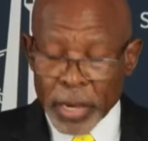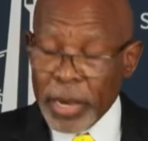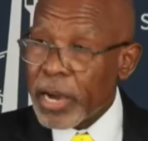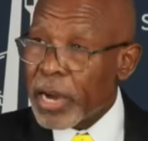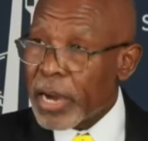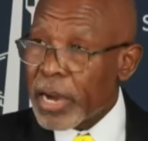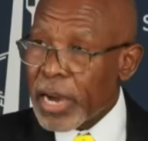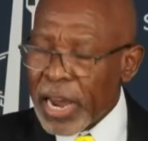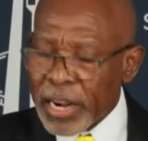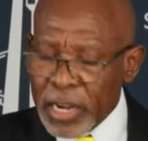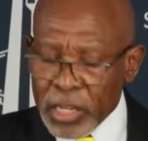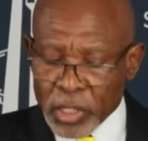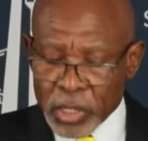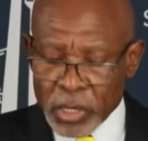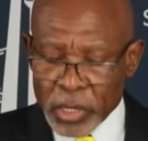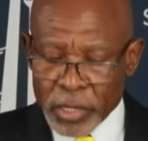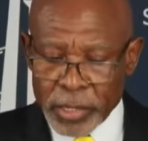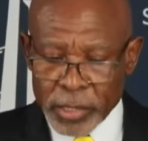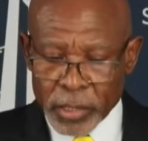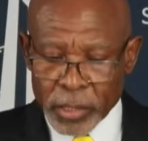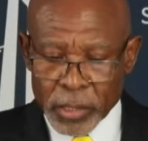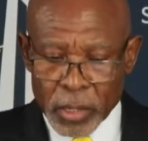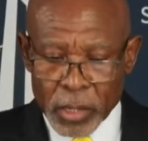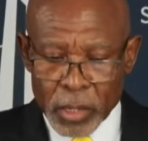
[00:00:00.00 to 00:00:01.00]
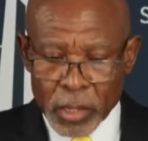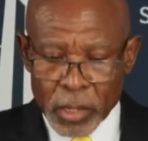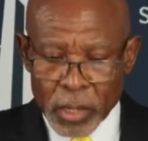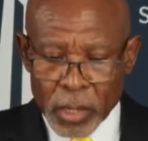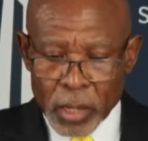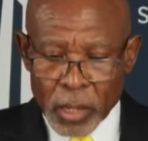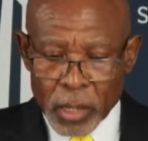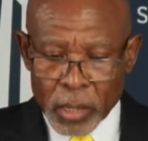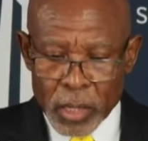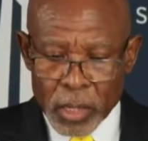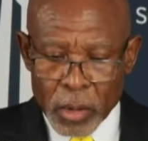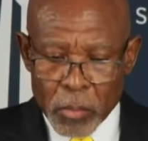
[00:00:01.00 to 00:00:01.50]
Encouragingly,
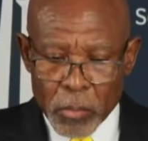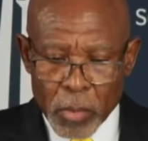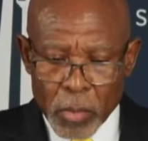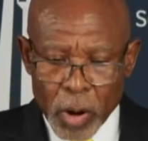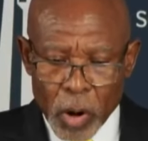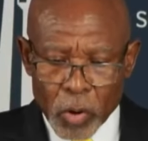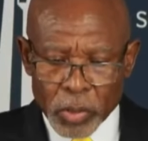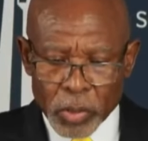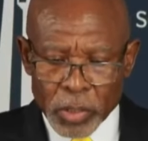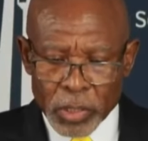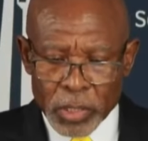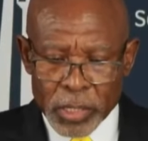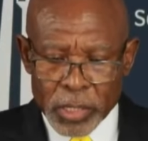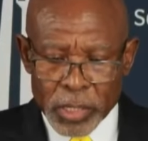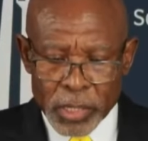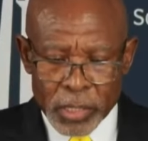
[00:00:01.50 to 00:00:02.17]
the most